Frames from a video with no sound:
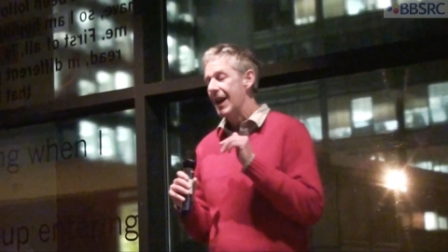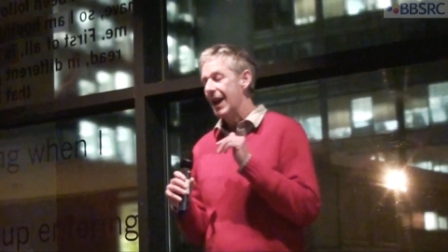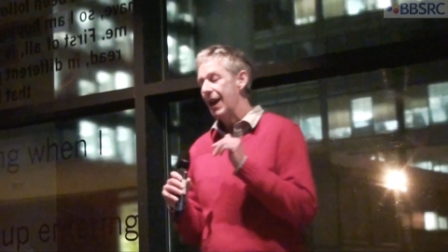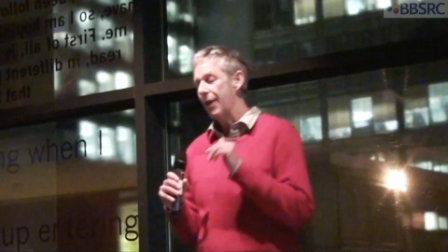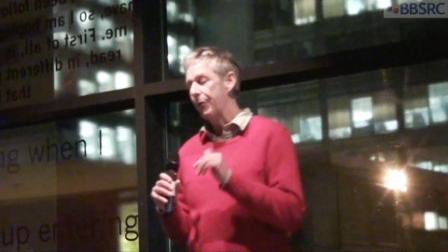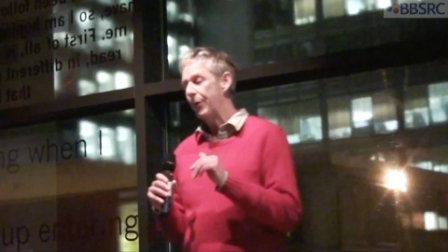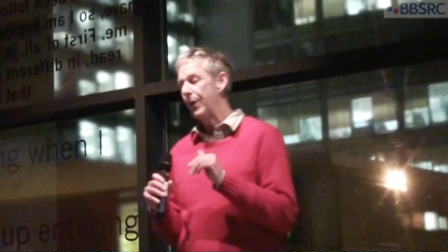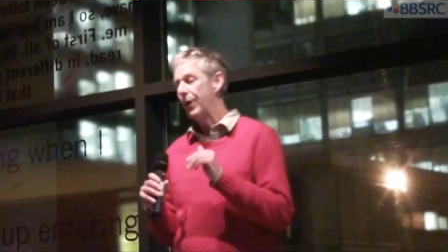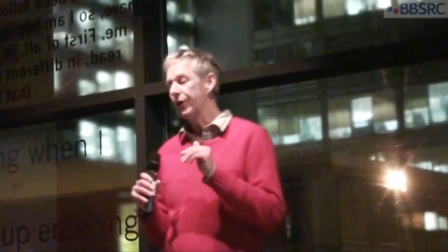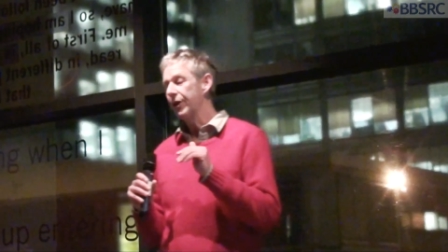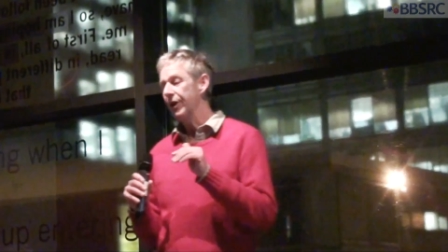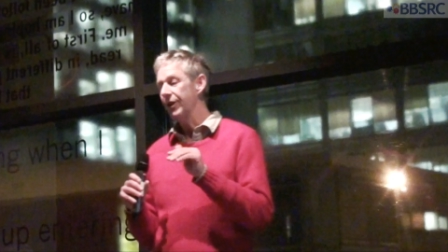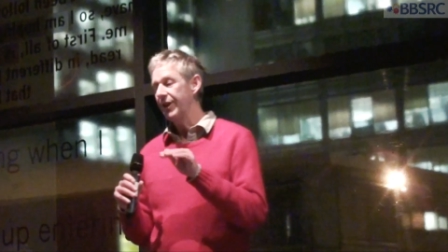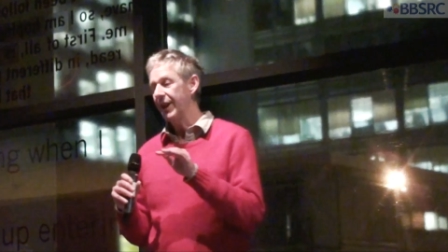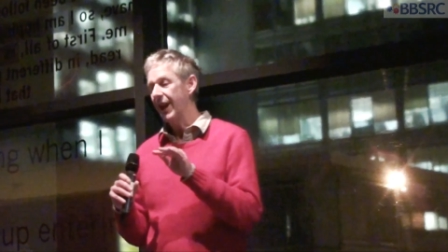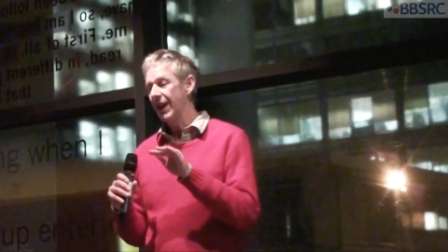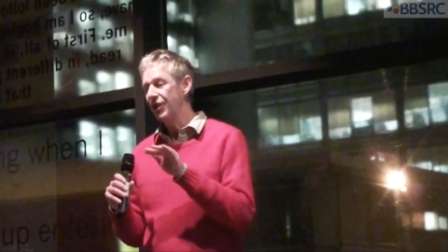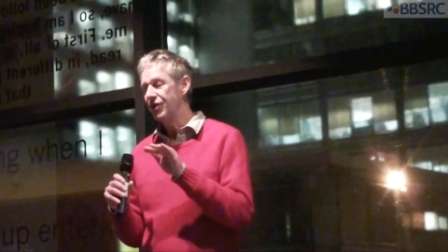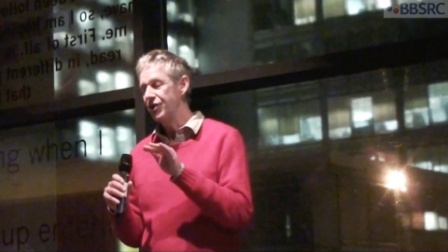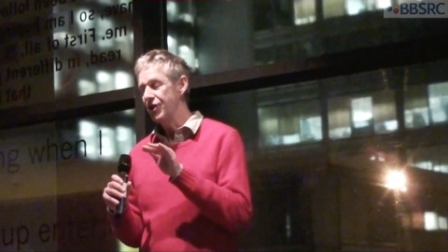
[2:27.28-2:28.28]
If we look at
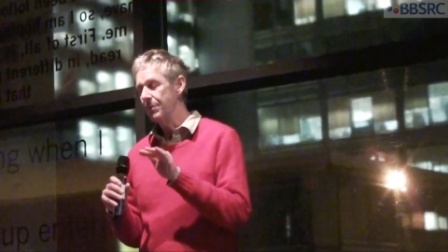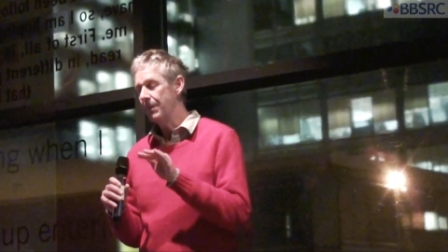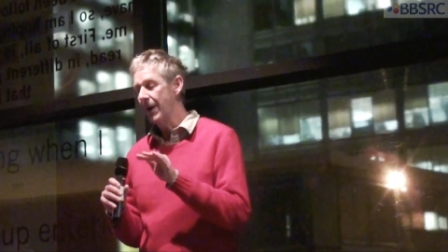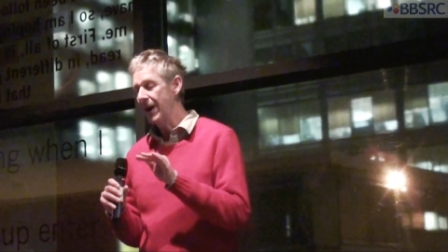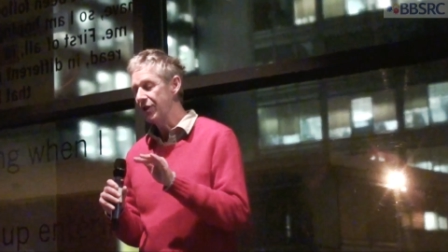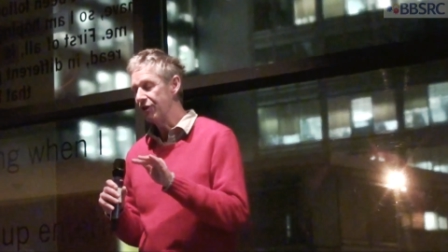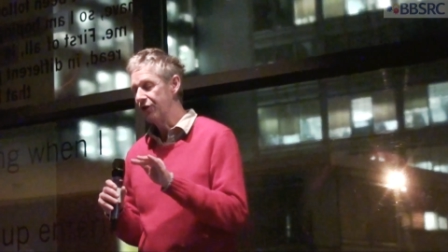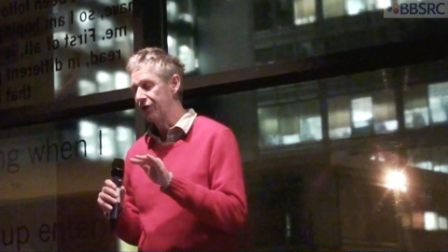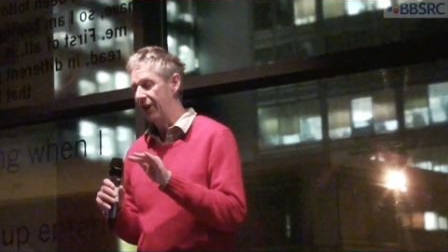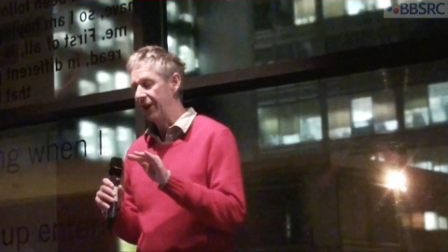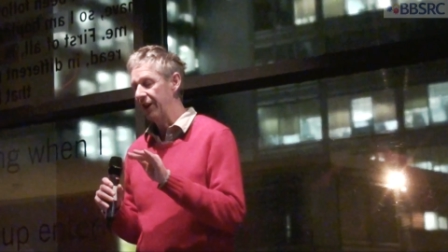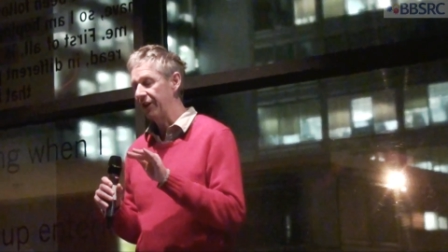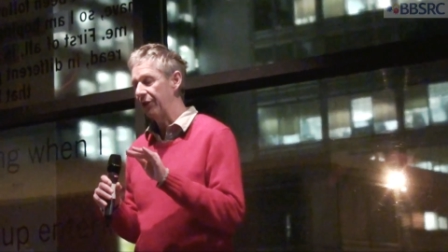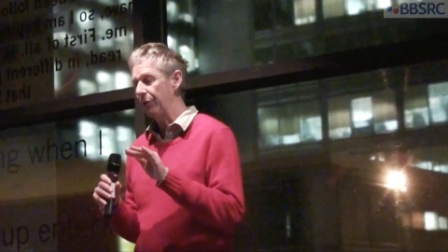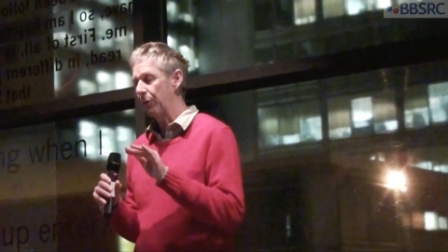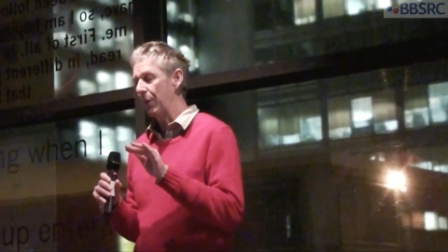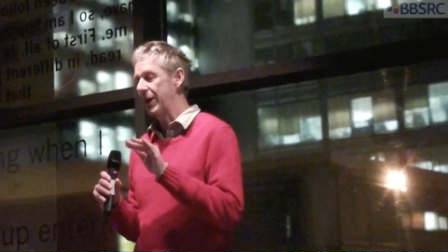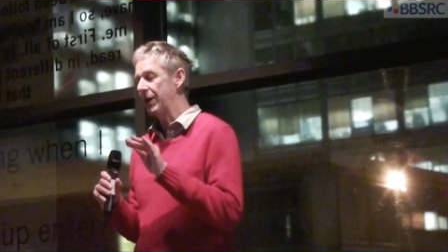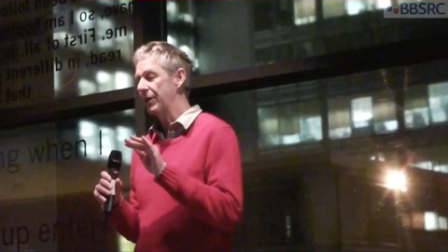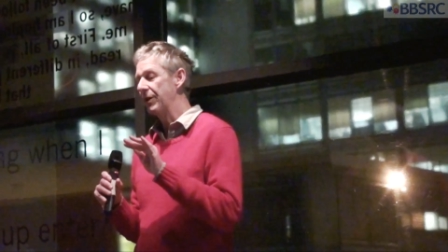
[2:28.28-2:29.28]
the energy
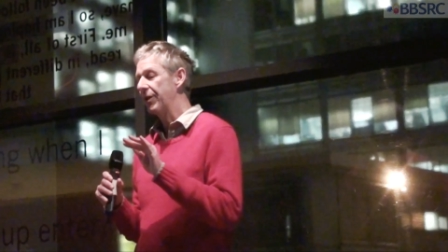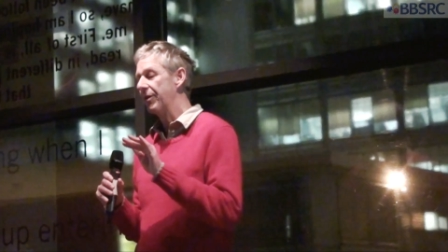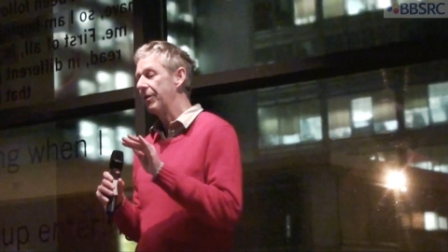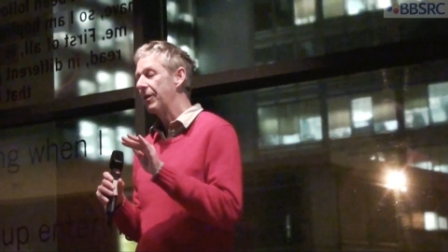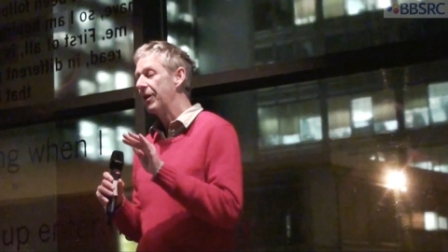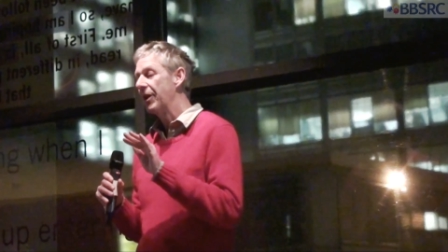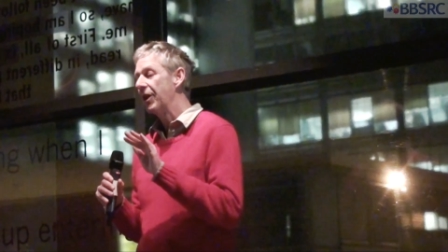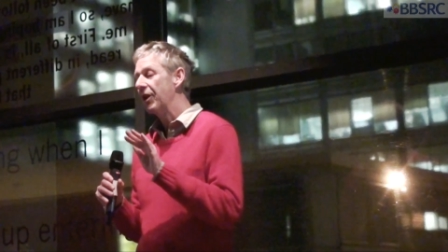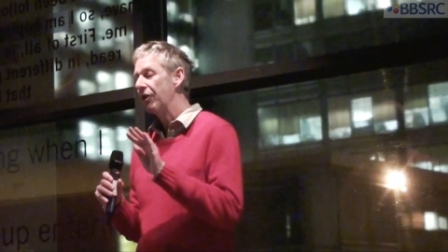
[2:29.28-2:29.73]
matrix, we can